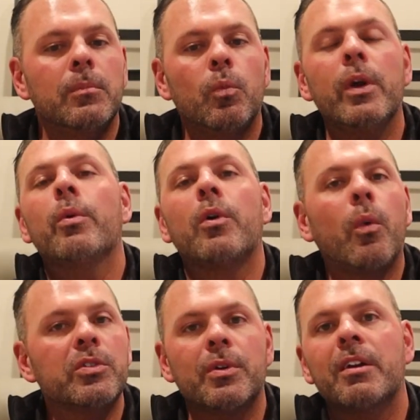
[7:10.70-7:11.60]
We would
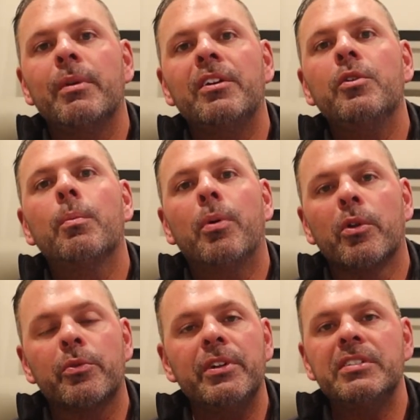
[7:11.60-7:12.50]
always recommend to do a
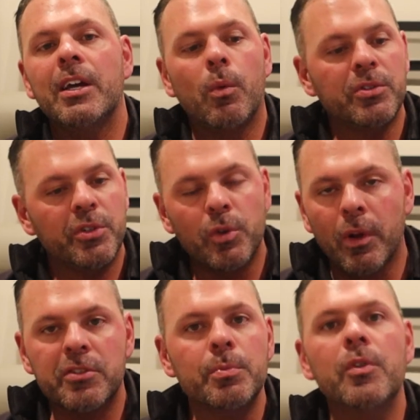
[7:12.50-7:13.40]
pull and reset. Once your
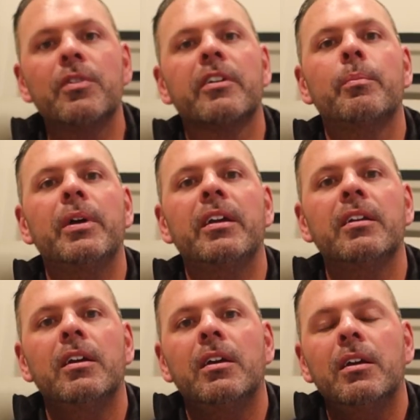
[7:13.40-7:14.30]
toilet's moved a little
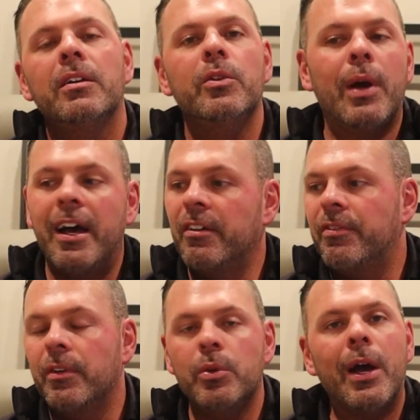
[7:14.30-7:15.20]
bit, you
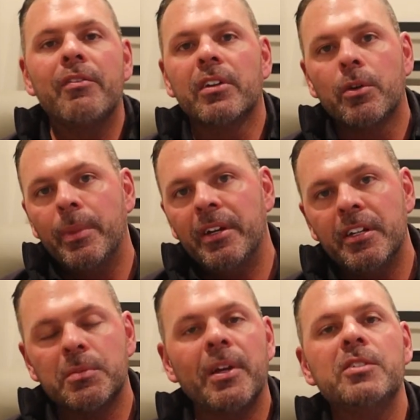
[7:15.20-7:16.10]
have a little bit of
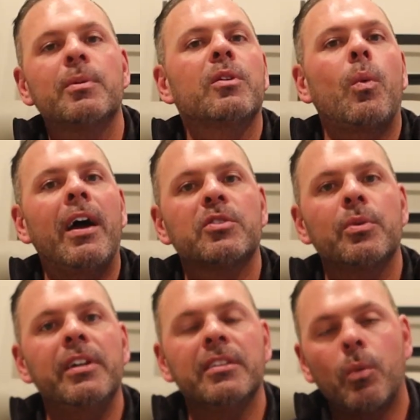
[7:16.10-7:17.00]
displacement in the wax
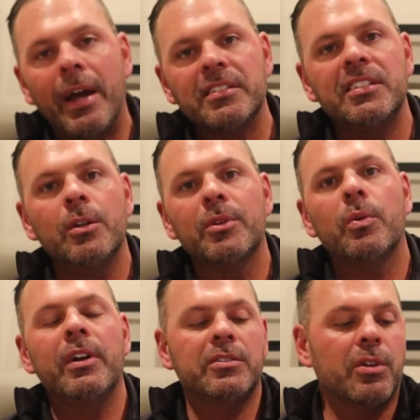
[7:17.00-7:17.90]
ring, the wax seal
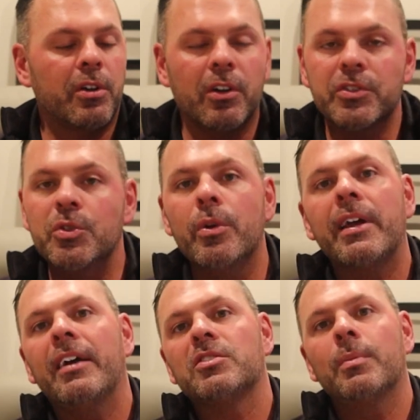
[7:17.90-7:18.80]
between it. It's going to cause sewer
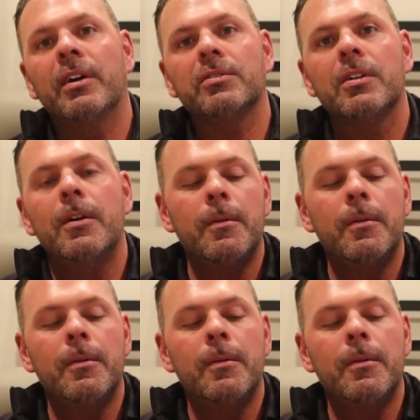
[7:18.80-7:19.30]
gas smells.